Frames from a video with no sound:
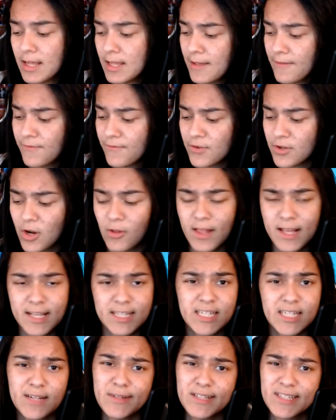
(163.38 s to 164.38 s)
If you don't like
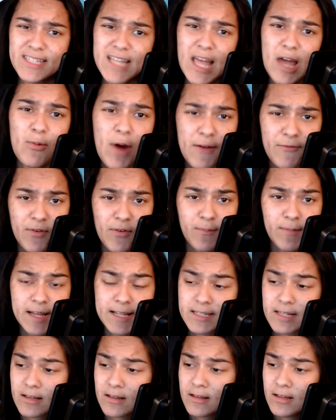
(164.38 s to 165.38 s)
cinnamon, stay away from
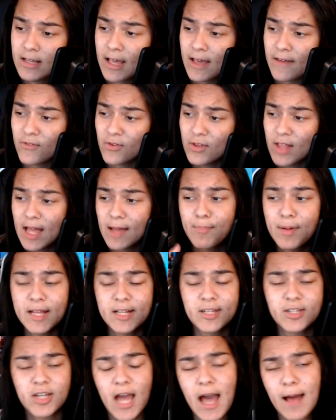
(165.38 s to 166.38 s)
it. If you like
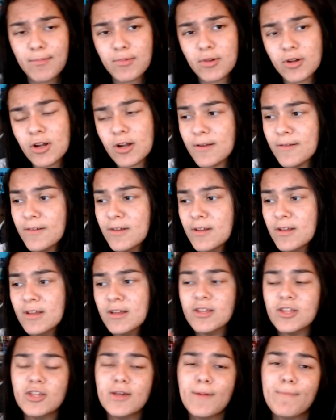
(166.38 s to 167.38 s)
peach cobbler,
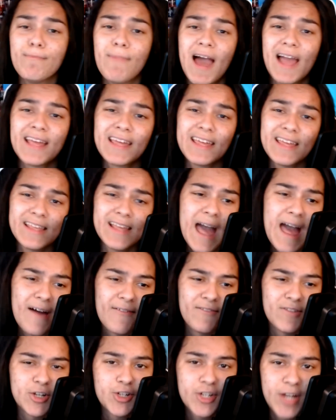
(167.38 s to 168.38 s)
you might
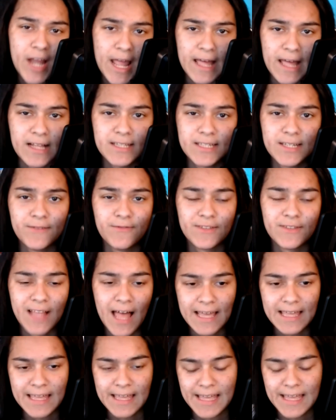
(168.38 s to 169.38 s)
have a chance of
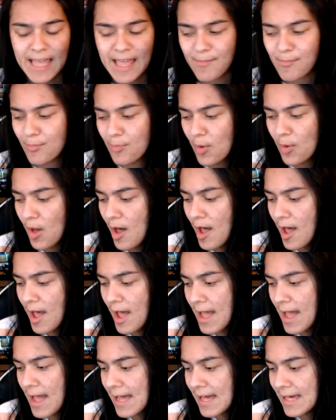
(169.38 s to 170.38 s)
liking it. But
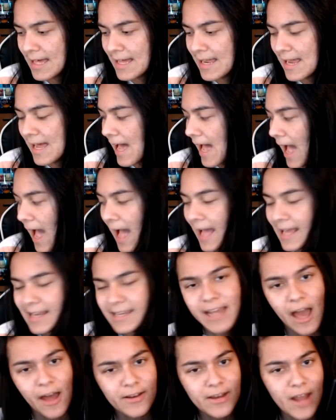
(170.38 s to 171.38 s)

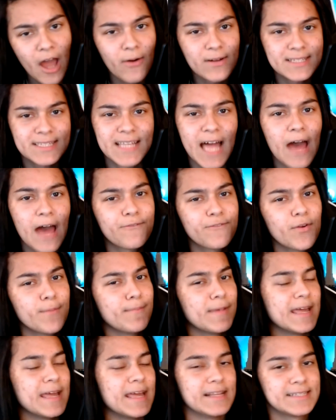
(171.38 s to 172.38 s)
uh, no, it's not for
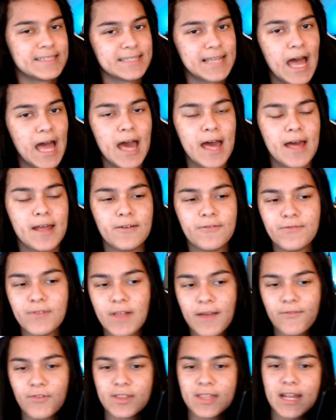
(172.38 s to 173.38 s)
me. It's not a
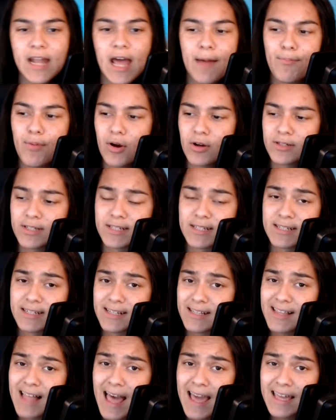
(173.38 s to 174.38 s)
flavor that I
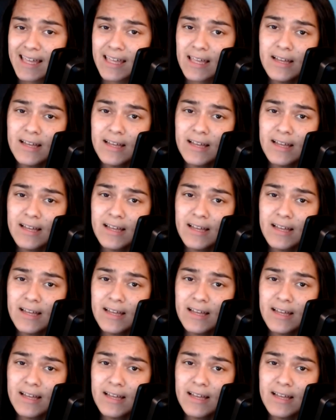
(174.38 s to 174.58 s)
personally like.